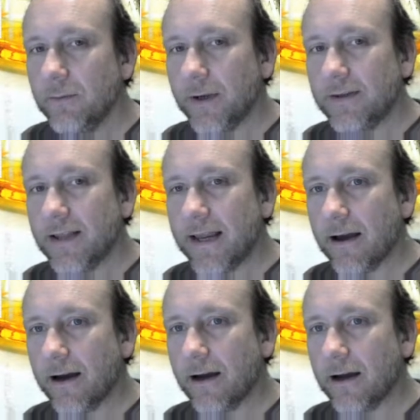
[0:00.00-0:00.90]
but
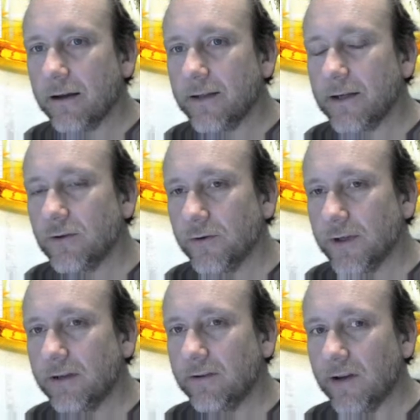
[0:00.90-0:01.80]
they don't
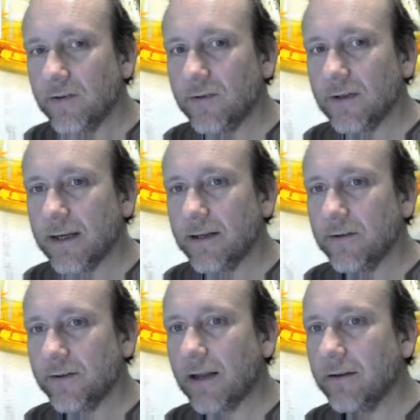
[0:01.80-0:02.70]
exist in
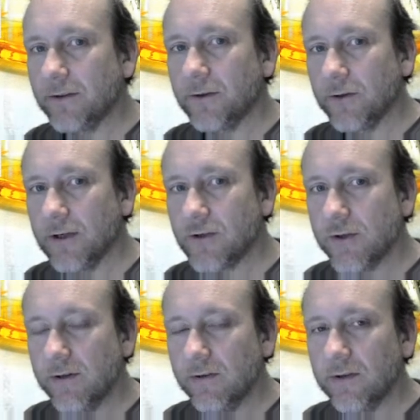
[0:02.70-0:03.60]
standard
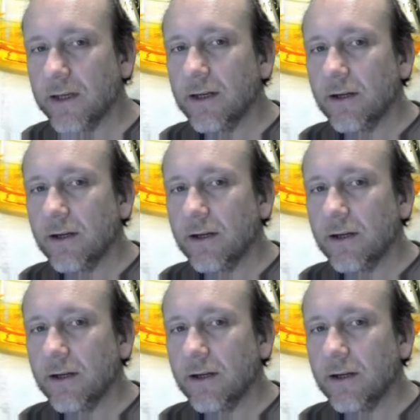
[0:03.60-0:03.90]
conditions.